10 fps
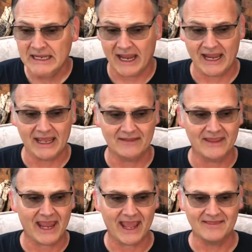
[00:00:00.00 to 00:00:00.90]
And
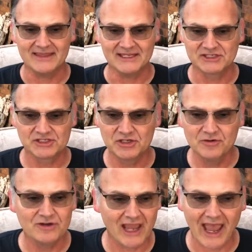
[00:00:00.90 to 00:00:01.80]
they had these
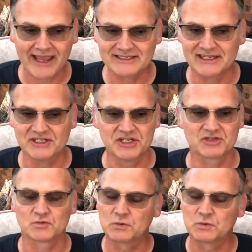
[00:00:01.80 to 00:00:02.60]
two guys that just